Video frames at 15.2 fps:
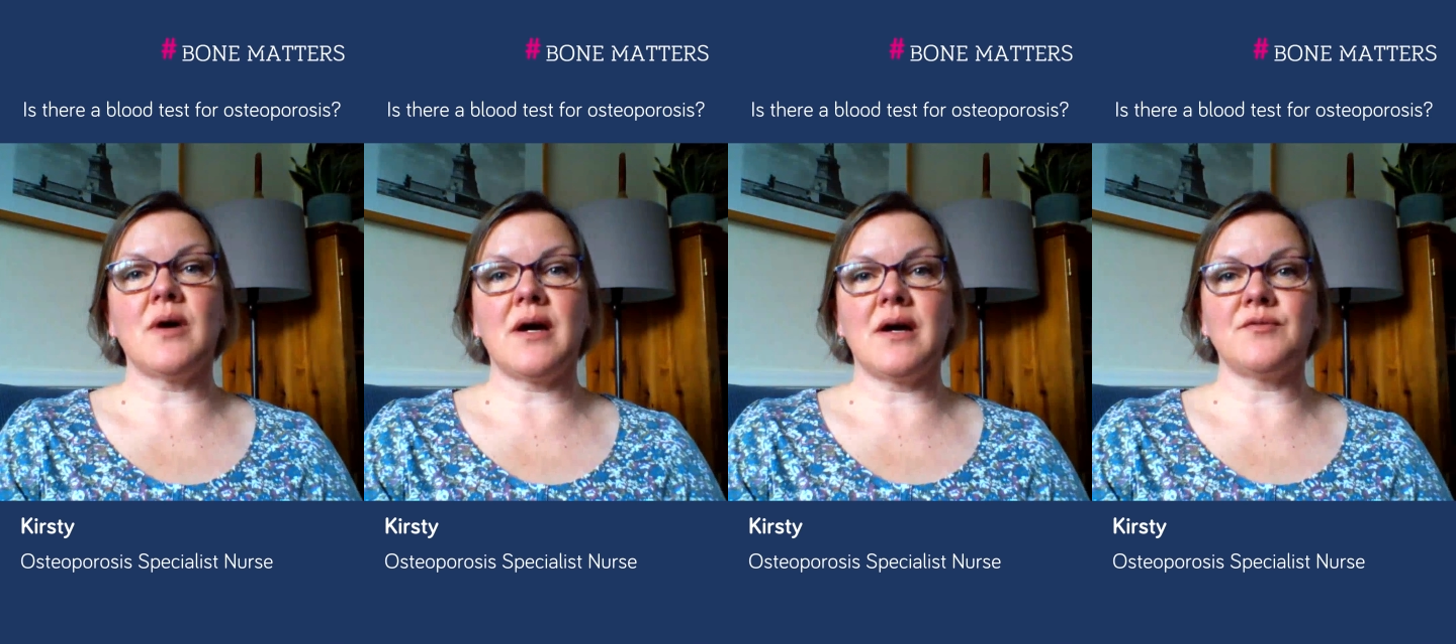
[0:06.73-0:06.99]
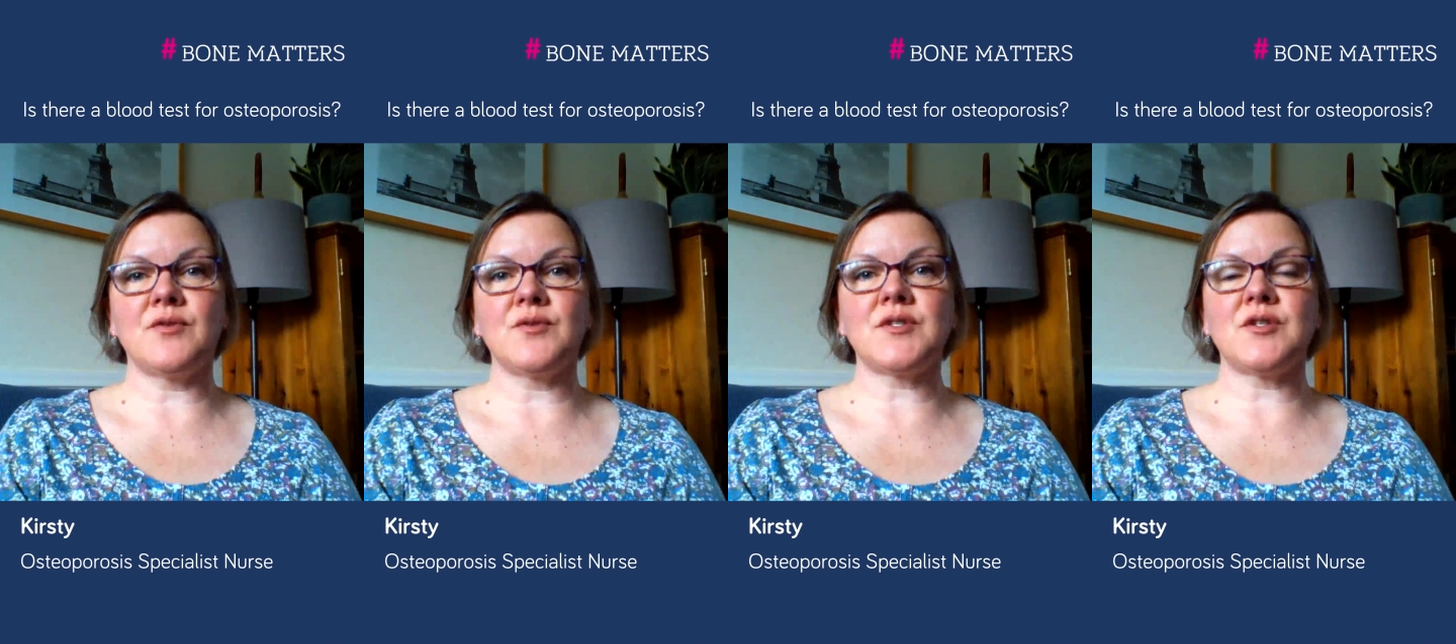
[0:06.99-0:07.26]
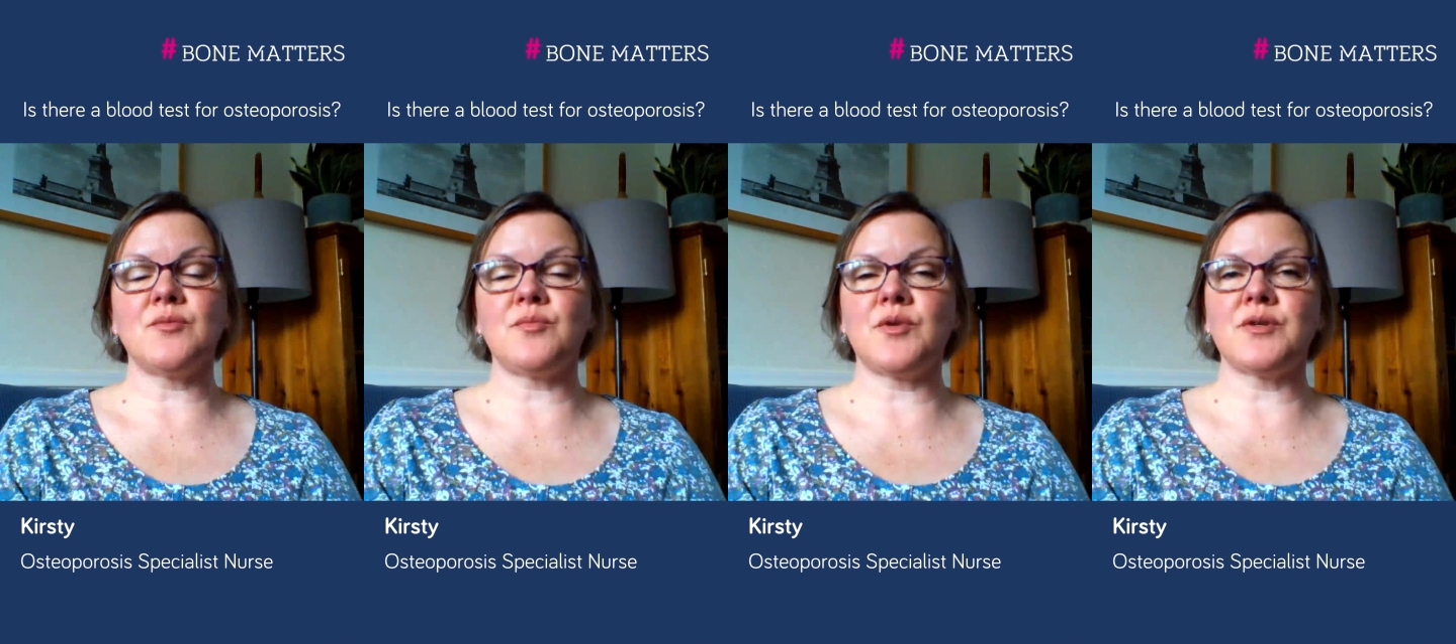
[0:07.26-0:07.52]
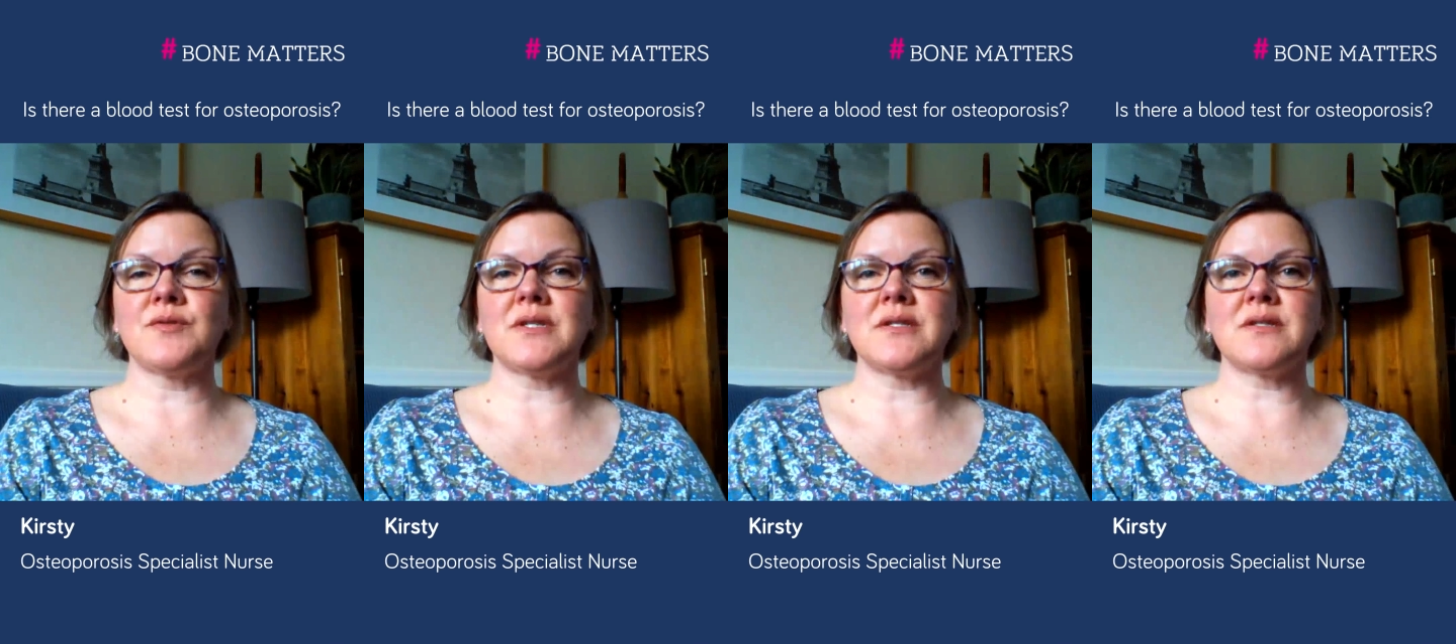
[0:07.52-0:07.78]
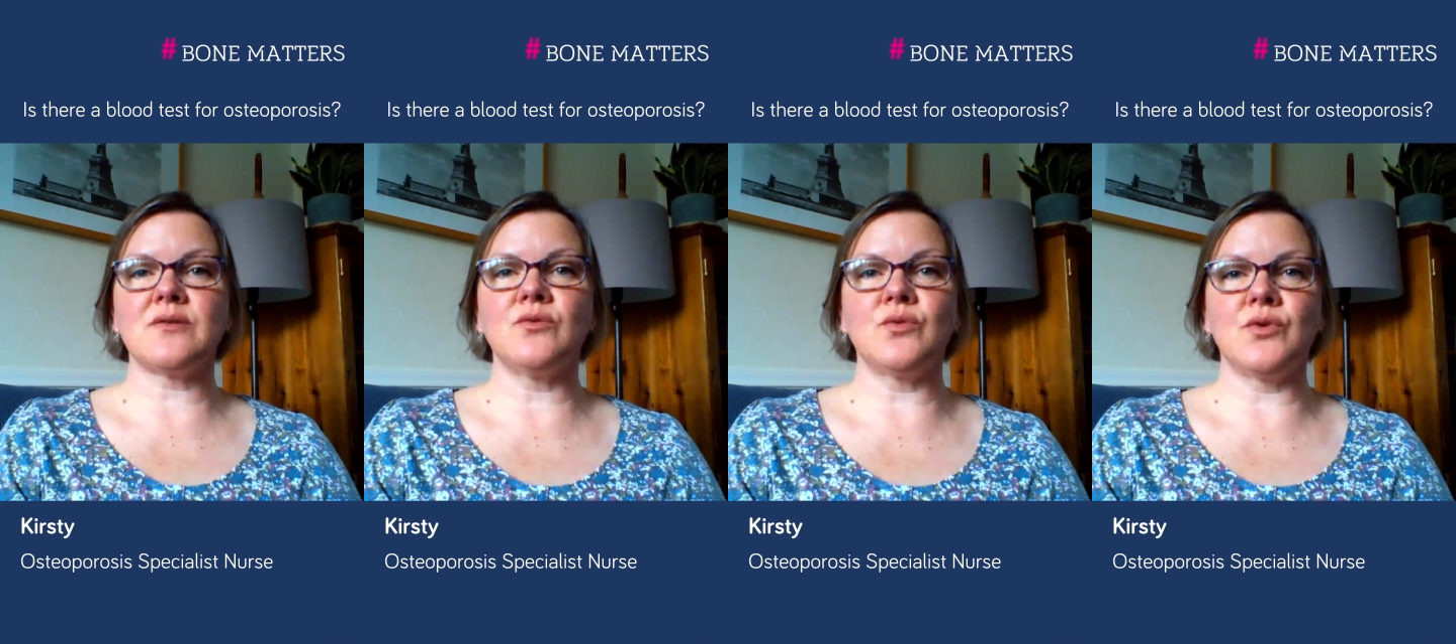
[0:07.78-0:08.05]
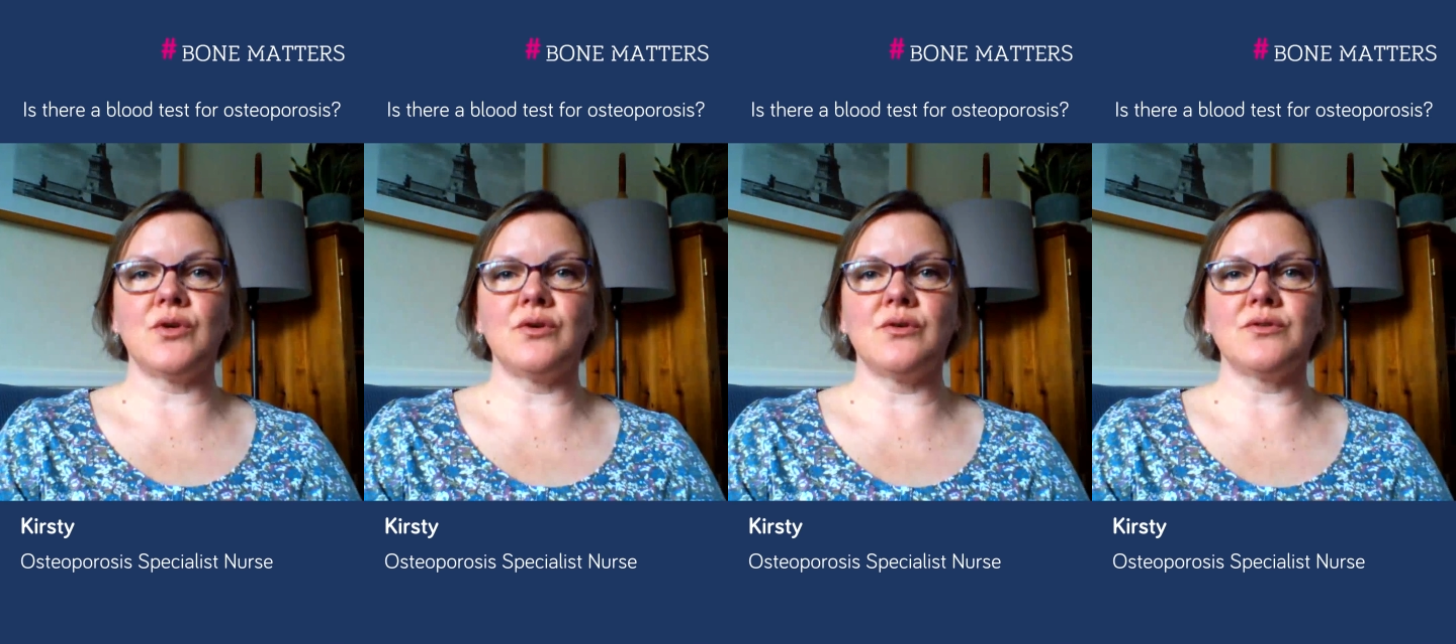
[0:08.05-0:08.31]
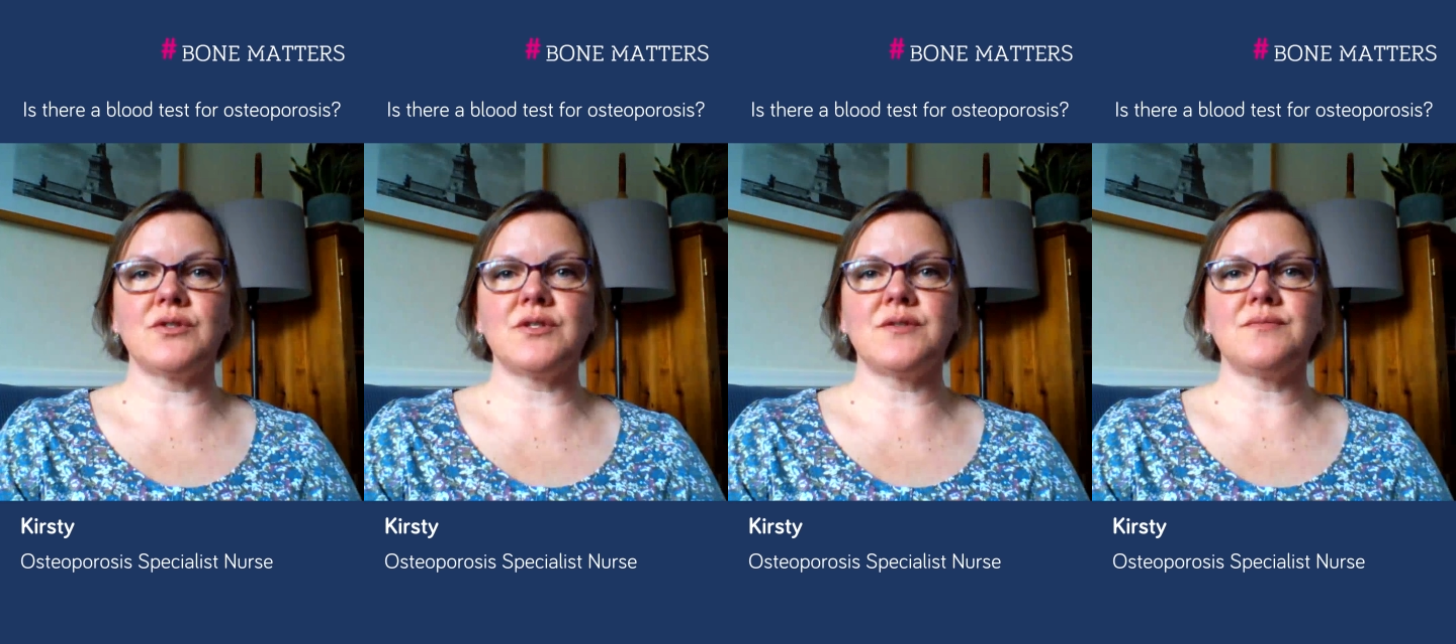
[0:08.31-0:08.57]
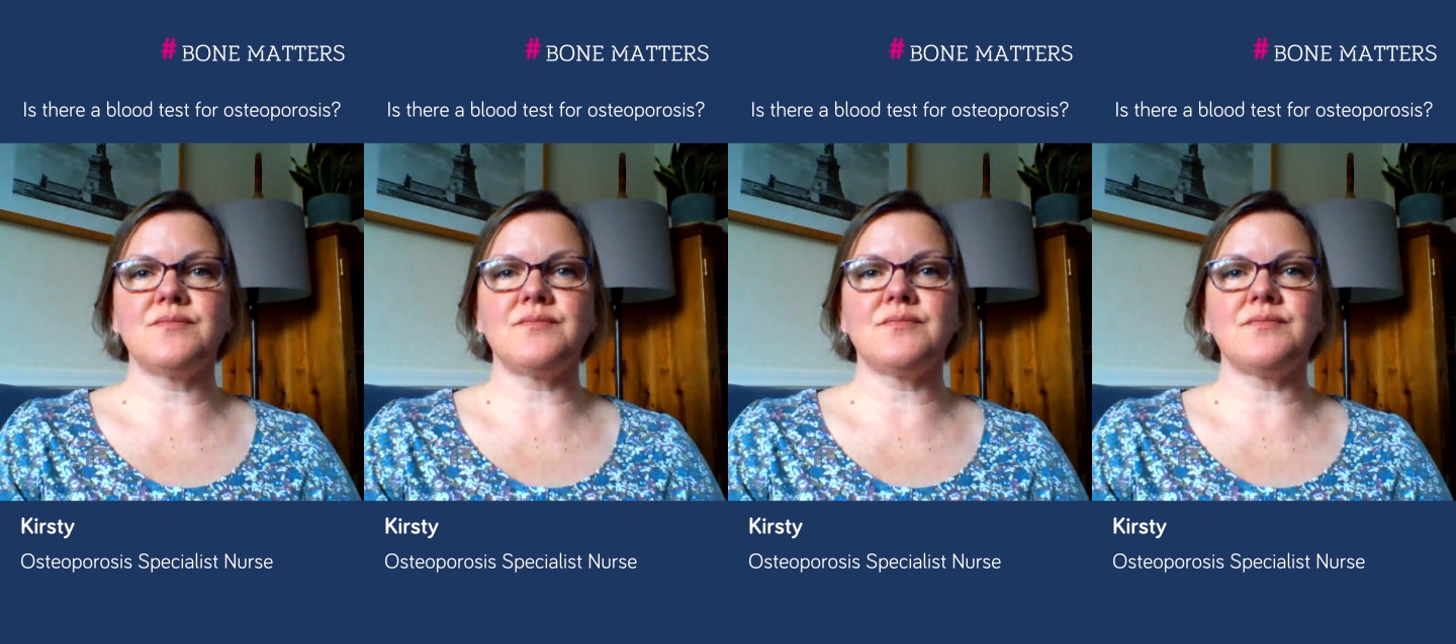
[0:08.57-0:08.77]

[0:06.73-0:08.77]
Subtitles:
have osteoporosis or not.